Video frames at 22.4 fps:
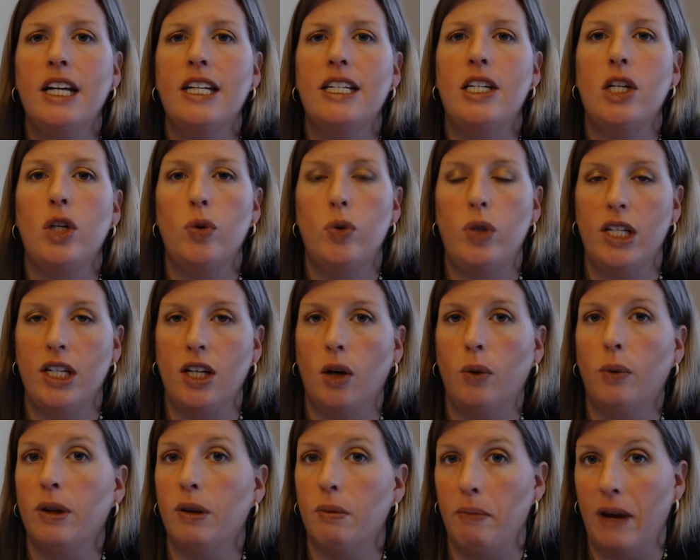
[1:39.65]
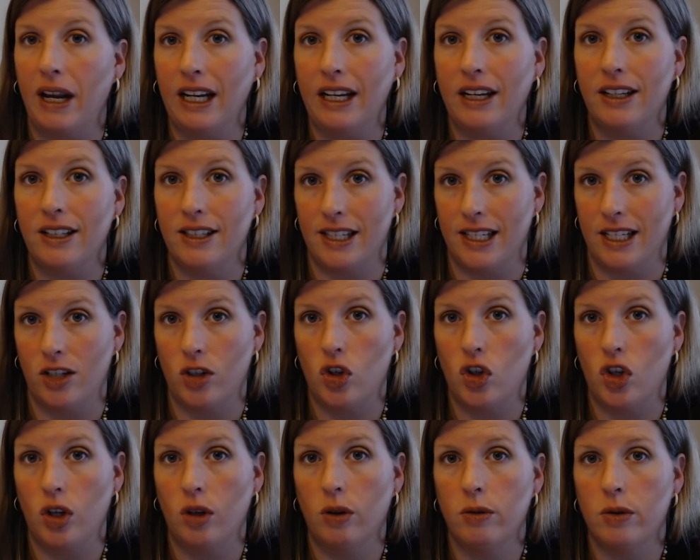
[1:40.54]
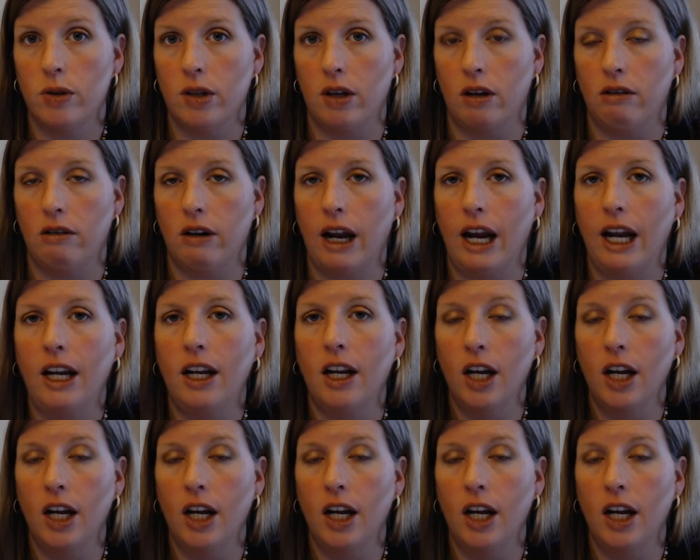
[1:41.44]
to deal with maintenance issues, all right?